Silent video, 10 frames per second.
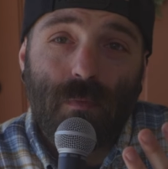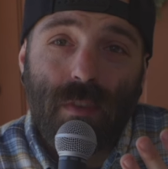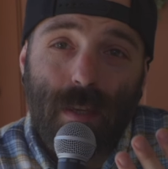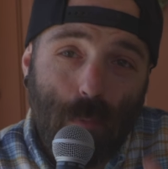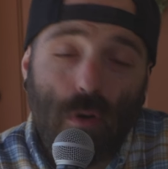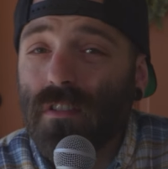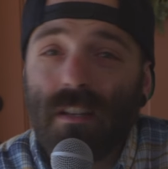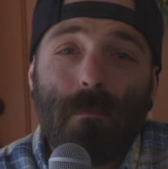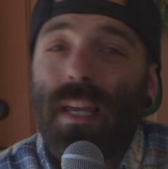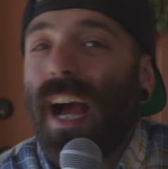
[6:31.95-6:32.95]
the
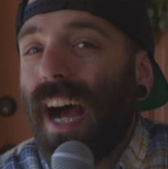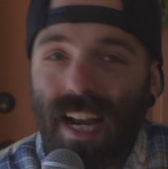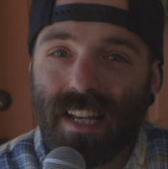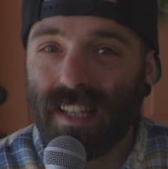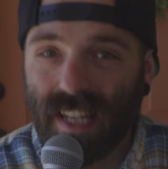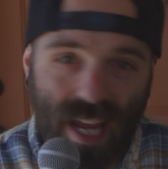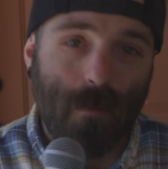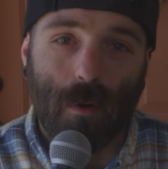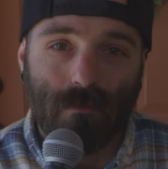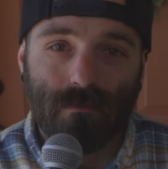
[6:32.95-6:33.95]
person behind the
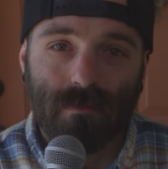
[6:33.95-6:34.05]
gamer.